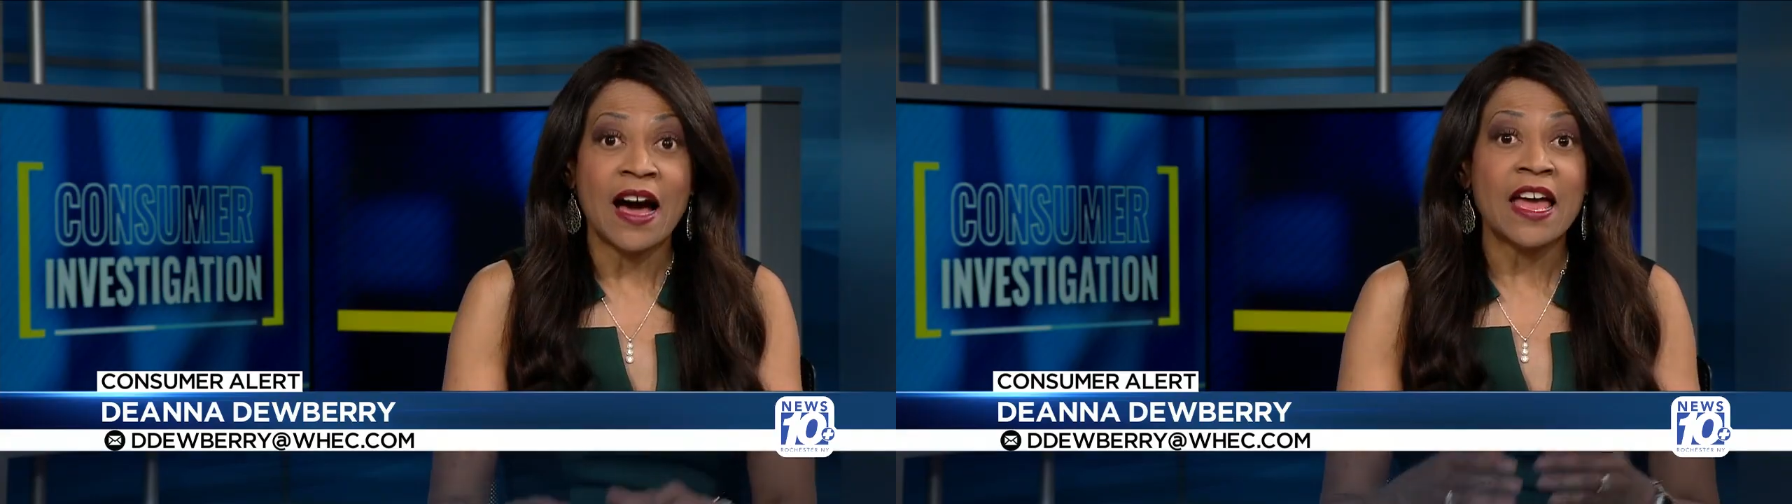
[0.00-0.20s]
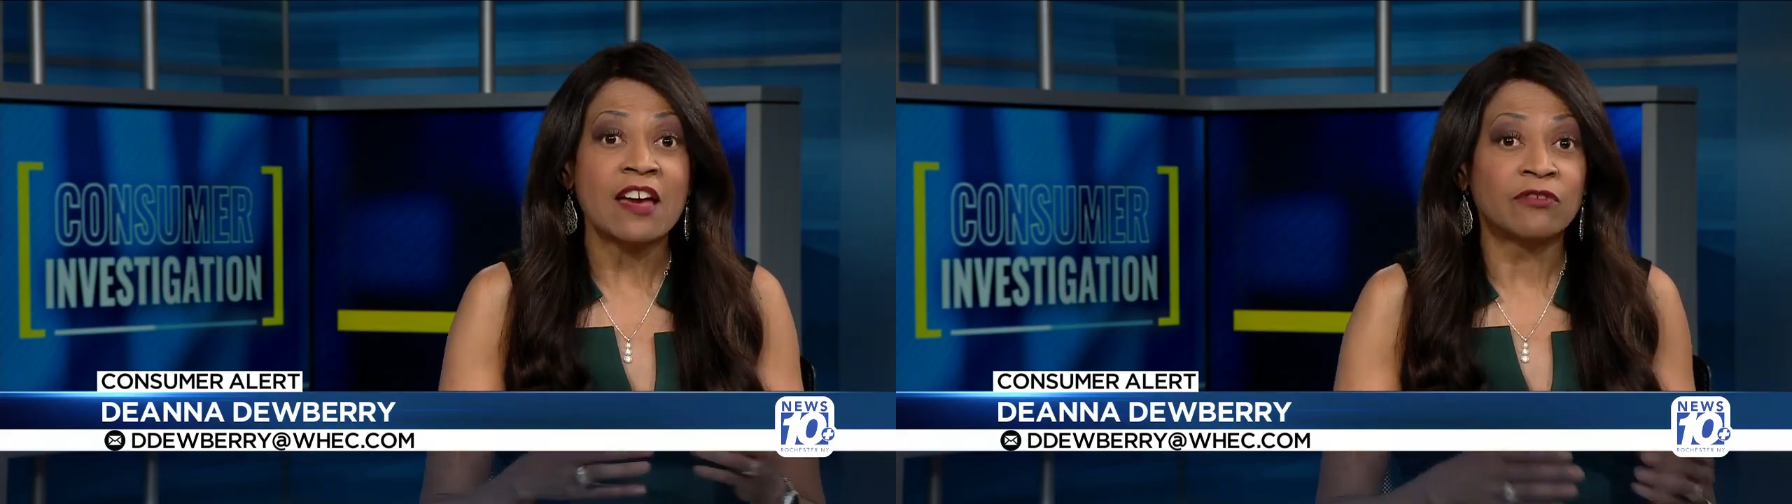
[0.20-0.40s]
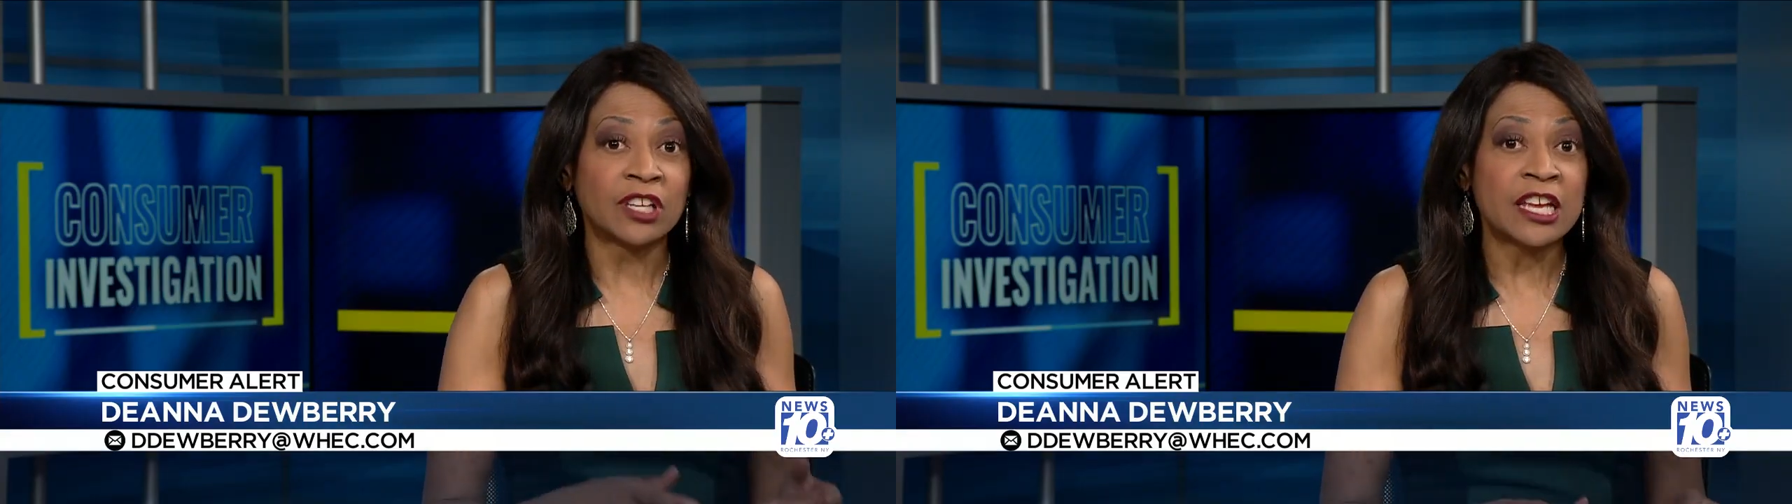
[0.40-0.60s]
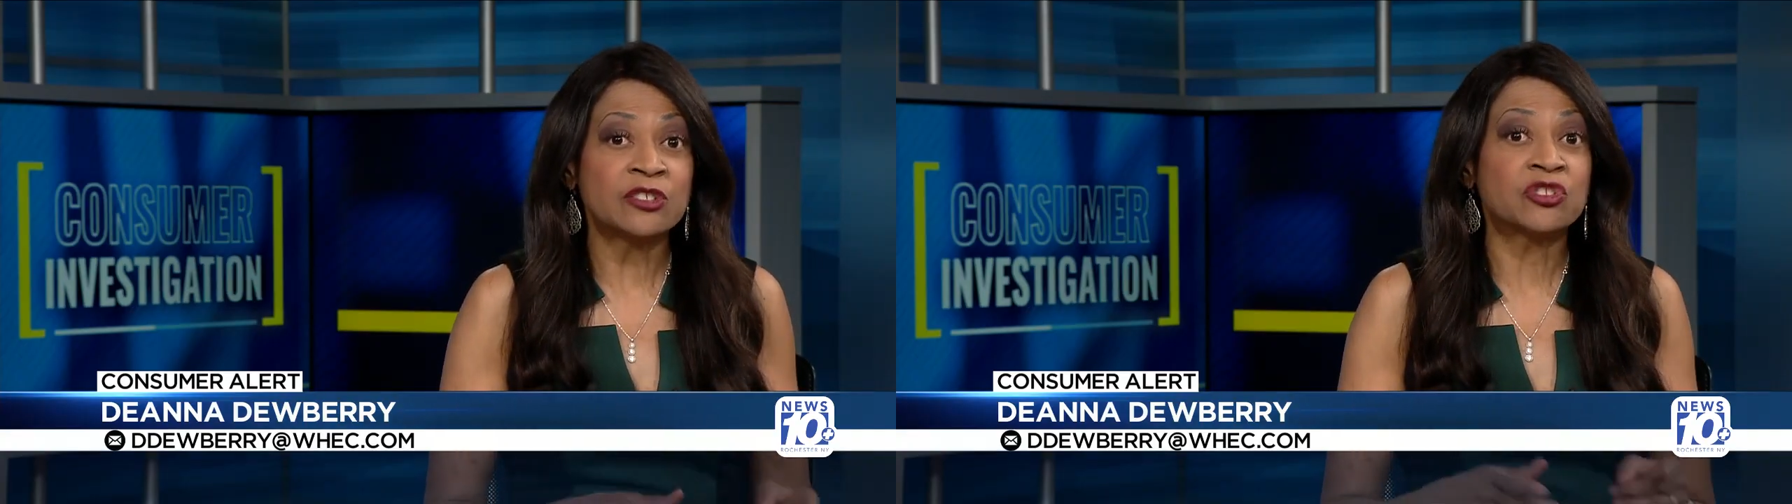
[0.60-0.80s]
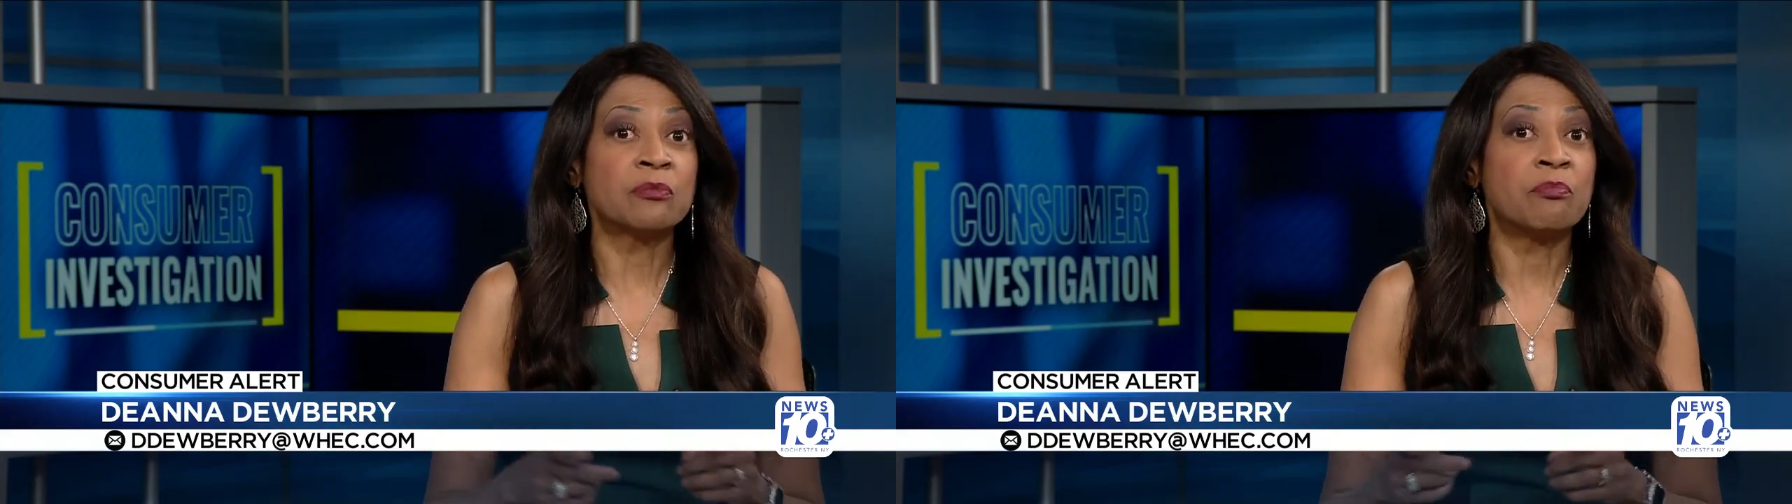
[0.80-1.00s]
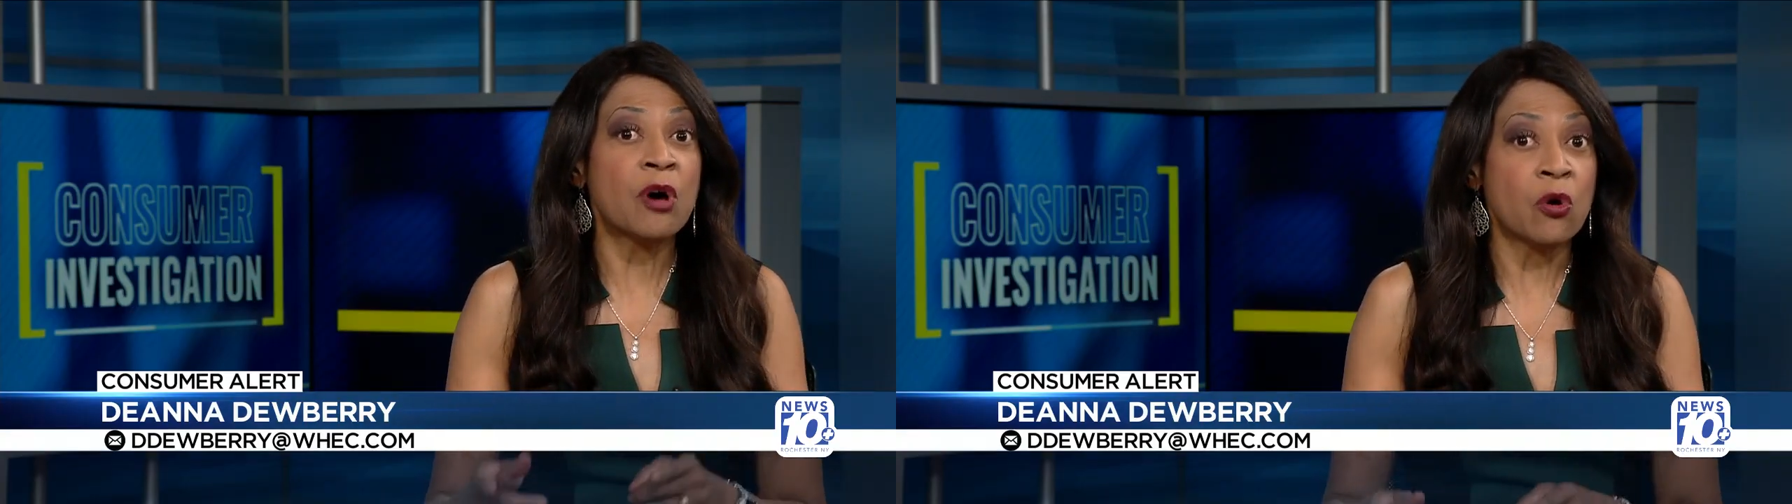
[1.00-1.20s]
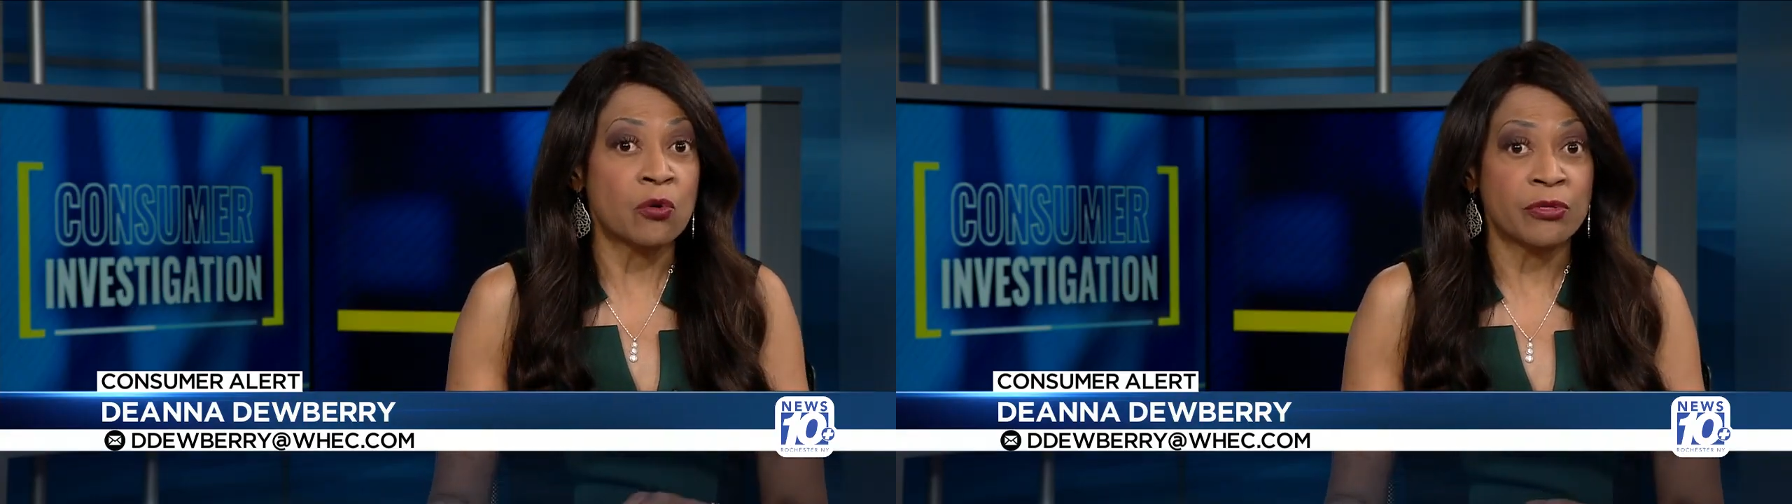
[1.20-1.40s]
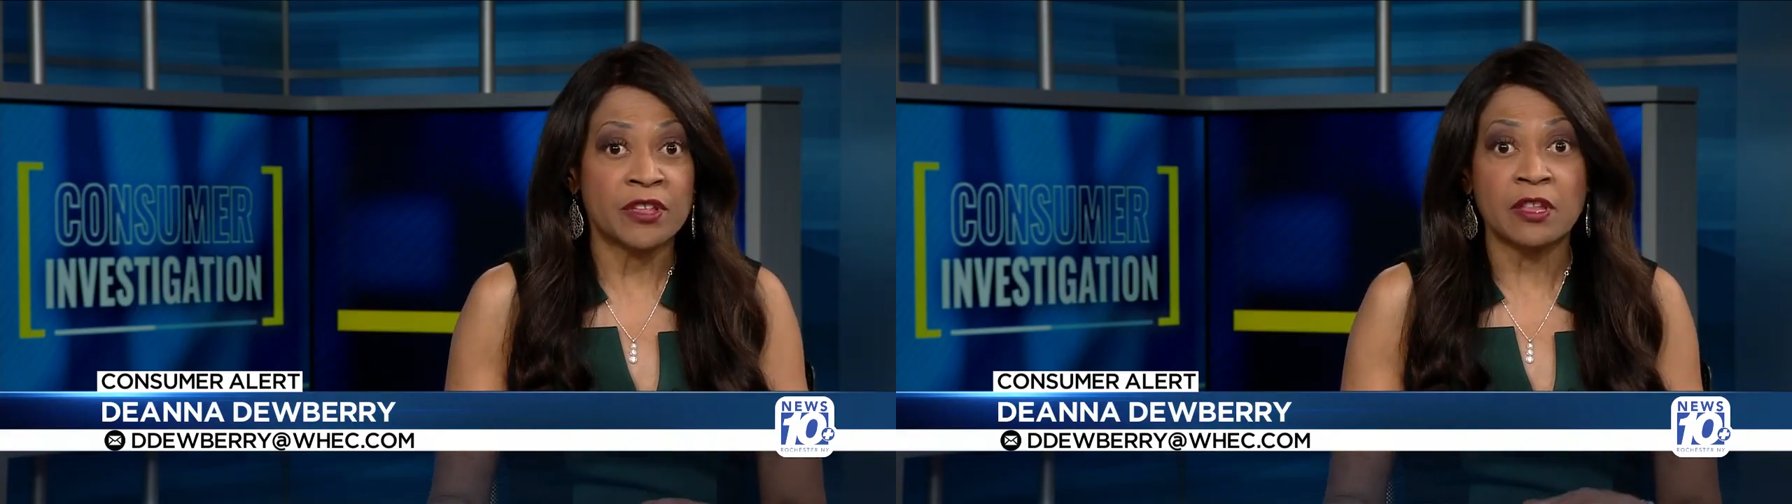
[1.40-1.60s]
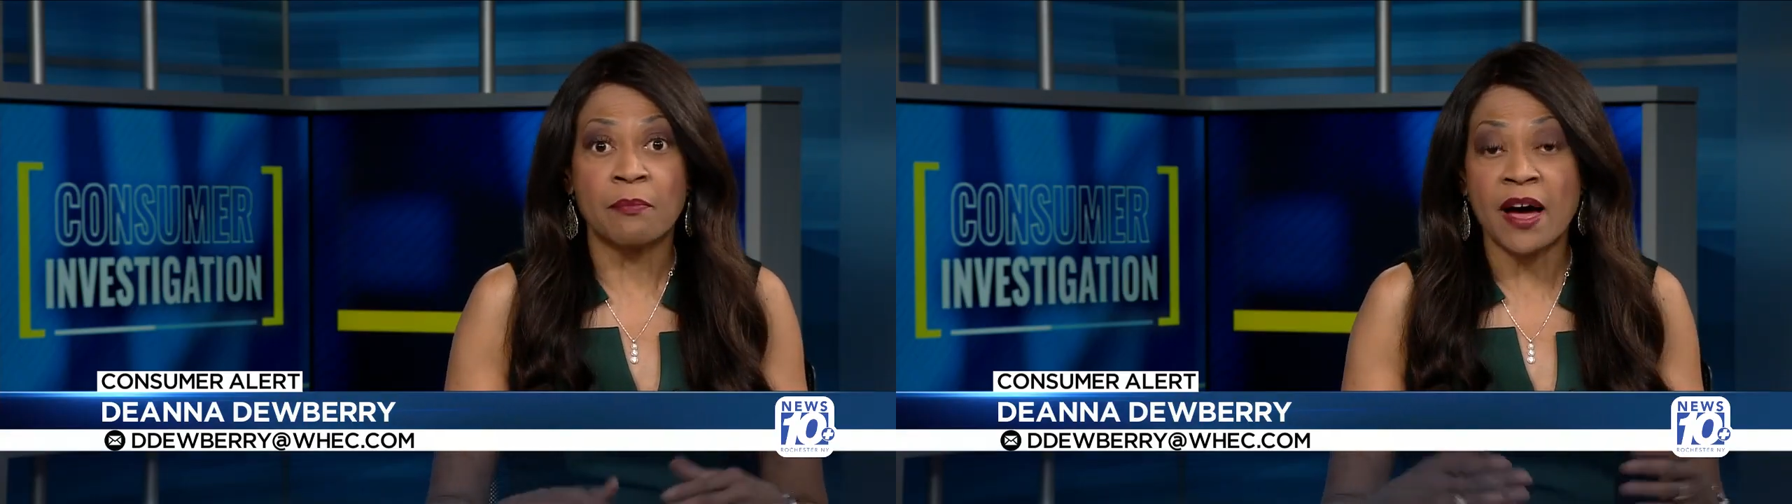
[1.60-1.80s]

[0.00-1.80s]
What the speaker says: I have links to both in the